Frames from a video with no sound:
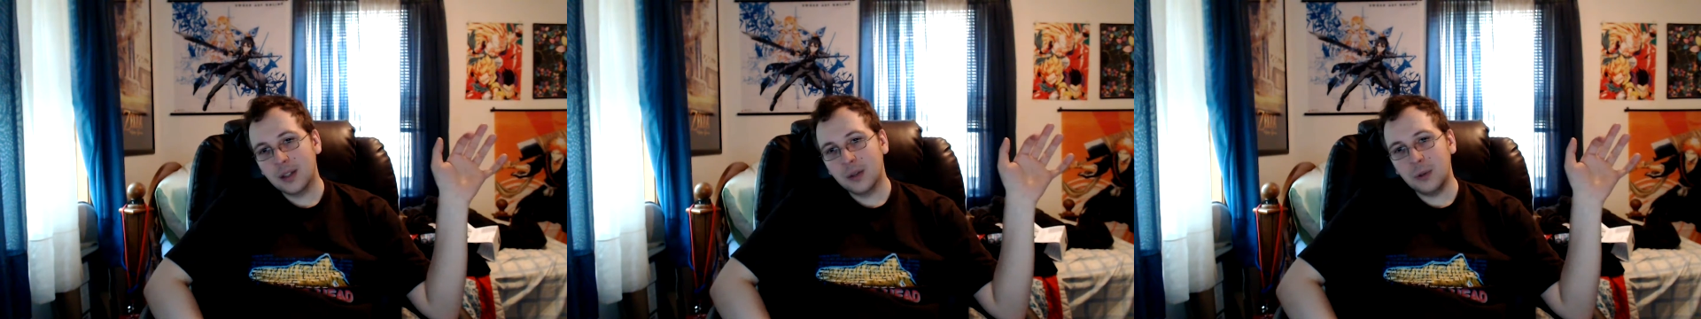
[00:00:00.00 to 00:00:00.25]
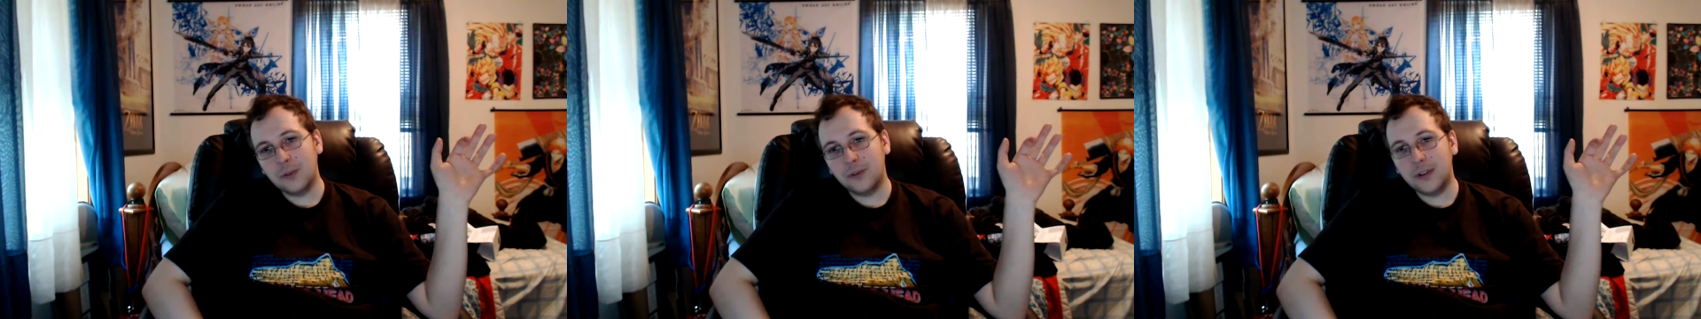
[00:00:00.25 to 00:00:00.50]

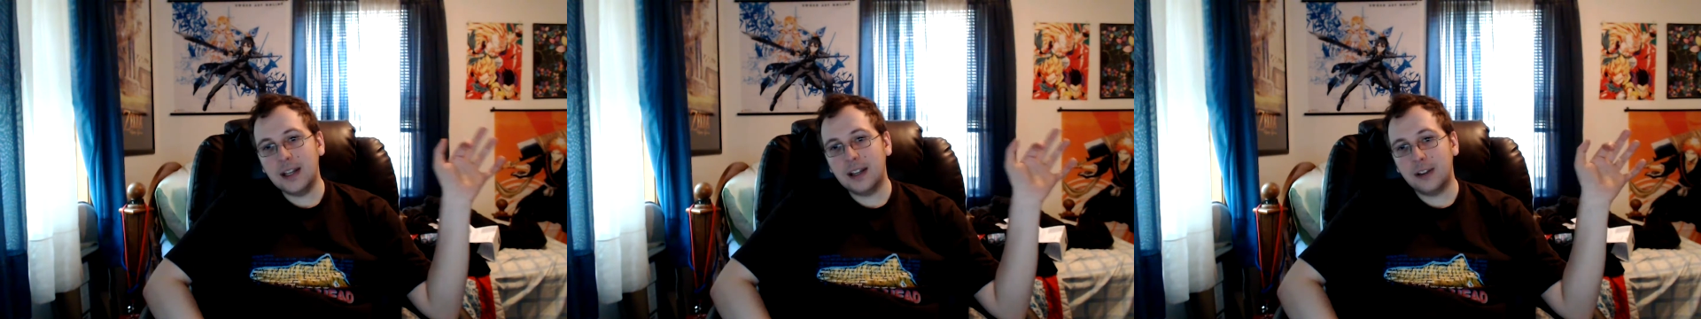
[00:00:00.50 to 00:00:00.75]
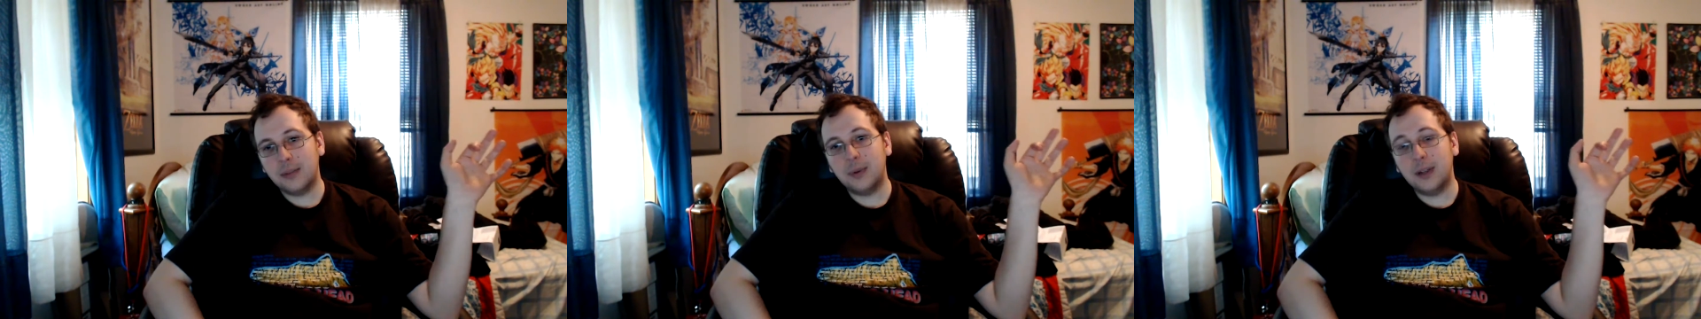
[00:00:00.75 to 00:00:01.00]
where
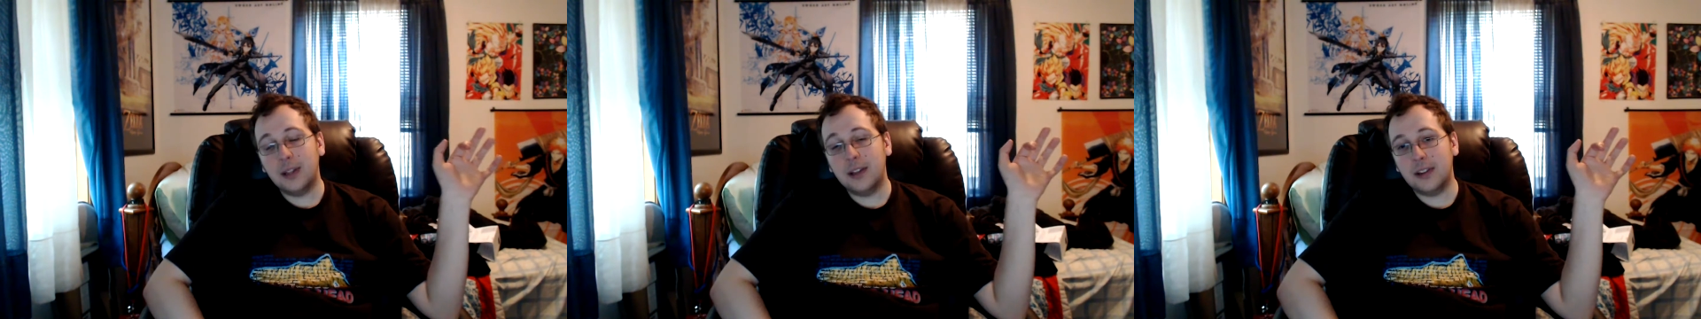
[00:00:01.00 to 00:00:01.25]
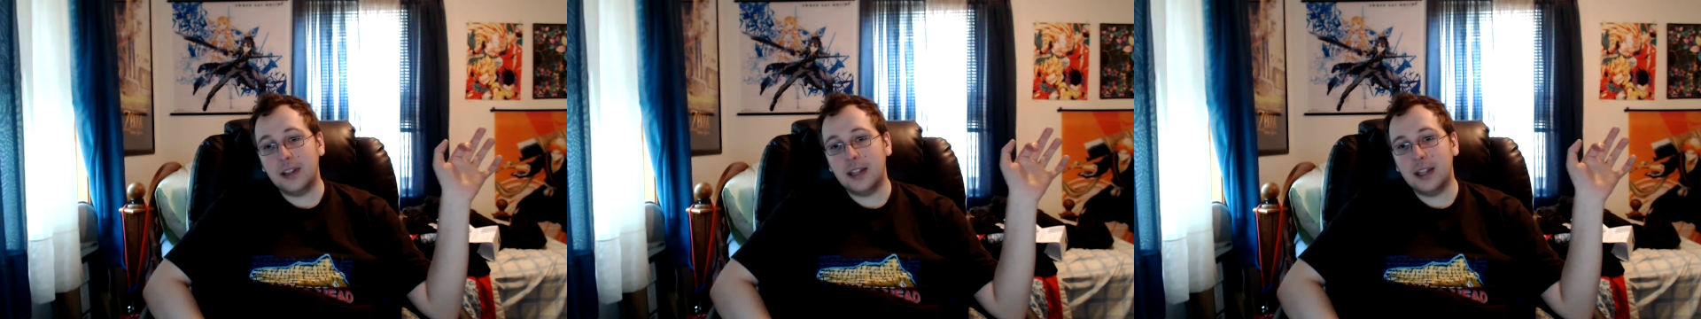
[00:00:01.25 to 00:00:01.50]
Phoenix
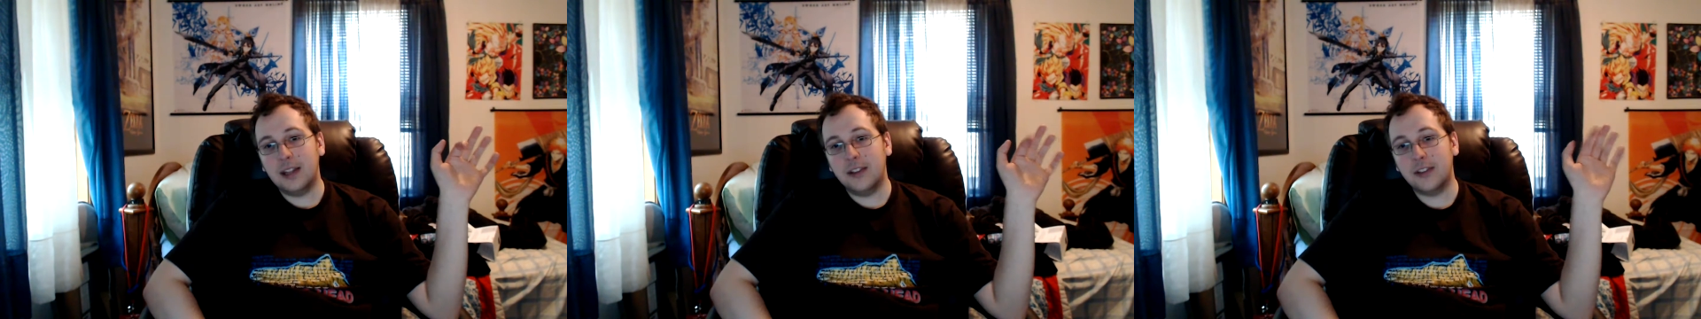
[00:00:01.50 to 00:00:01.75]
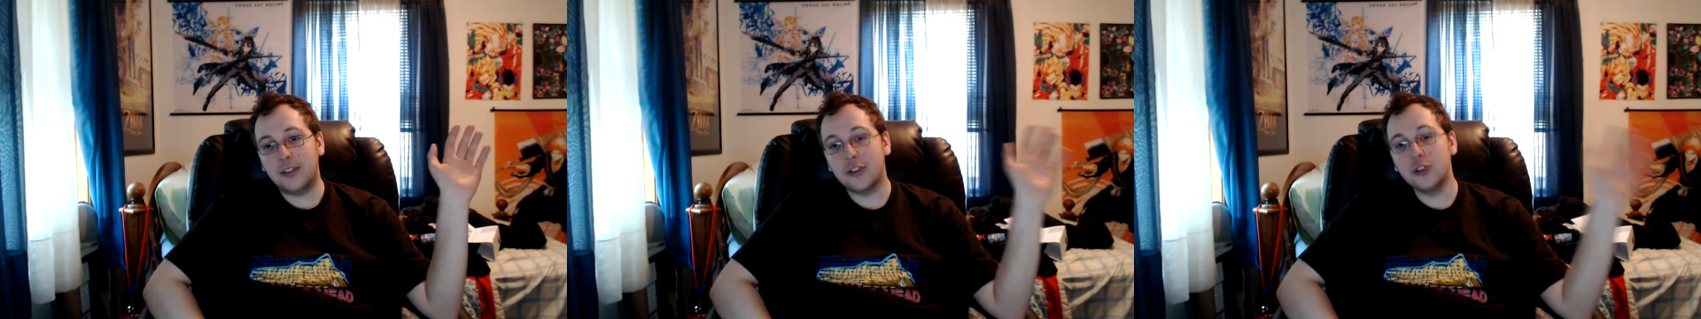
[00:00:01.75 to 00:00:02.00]
was
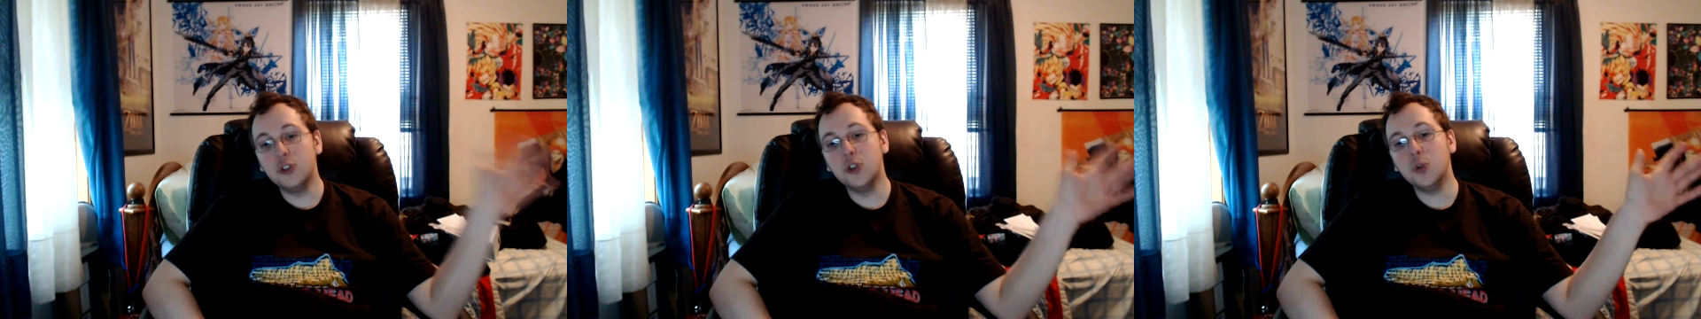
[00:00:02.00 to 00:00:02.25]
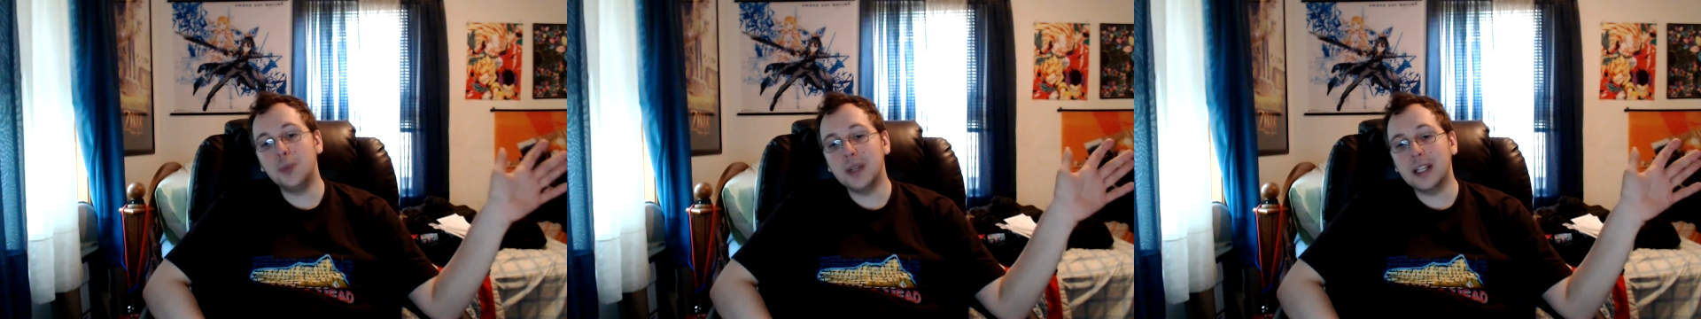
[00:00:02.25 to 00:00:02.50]

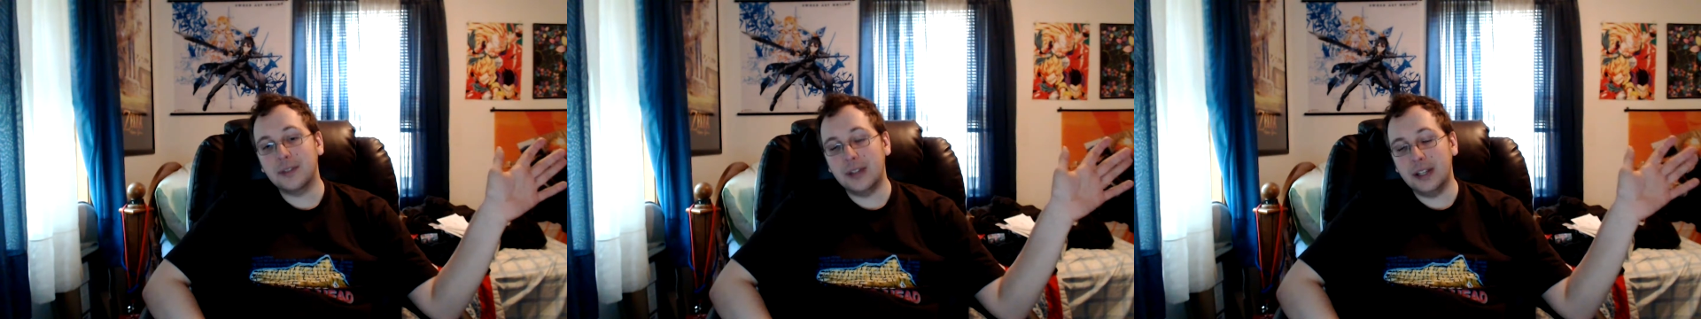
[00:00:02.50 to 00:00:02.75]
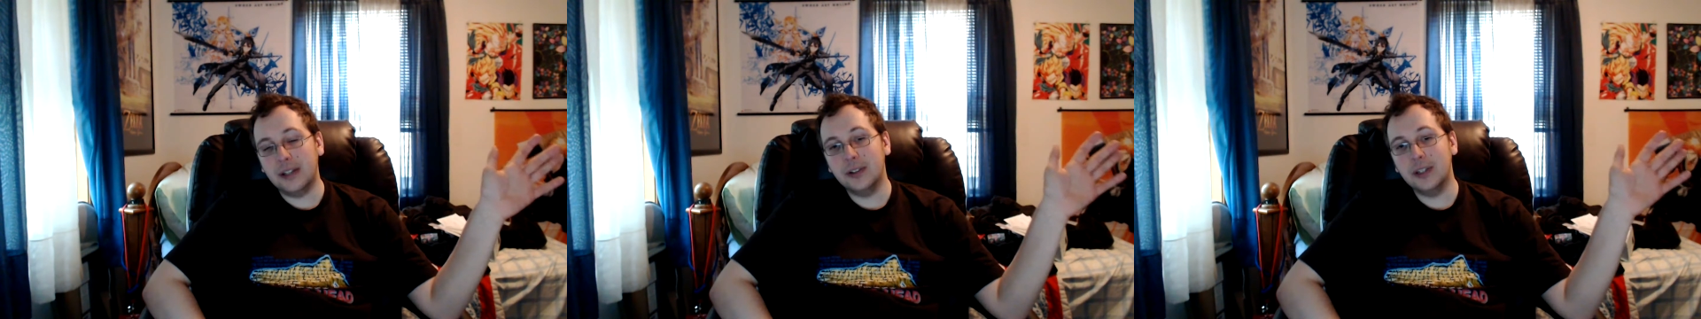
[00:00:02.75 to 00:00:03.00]
snooping
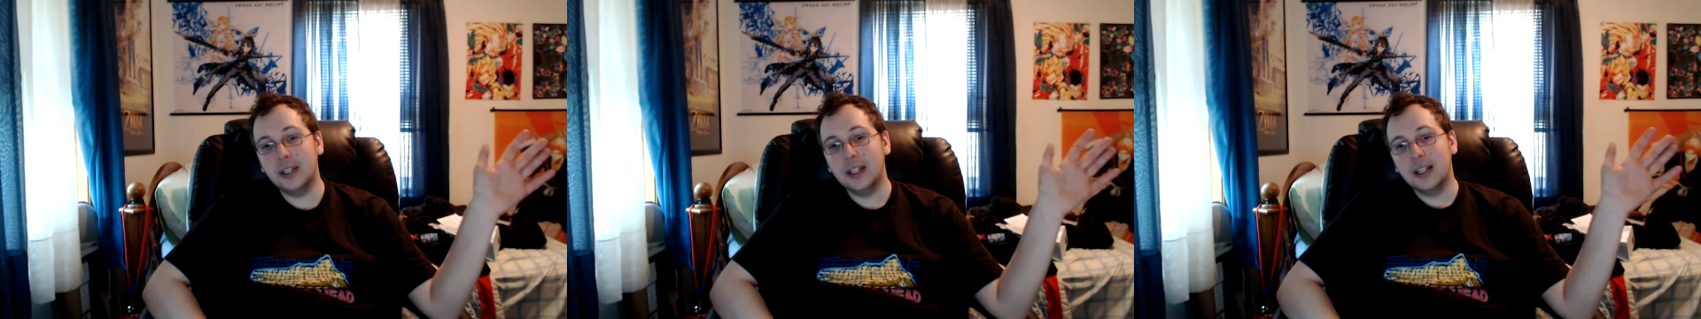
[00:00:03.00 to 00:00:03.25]
around,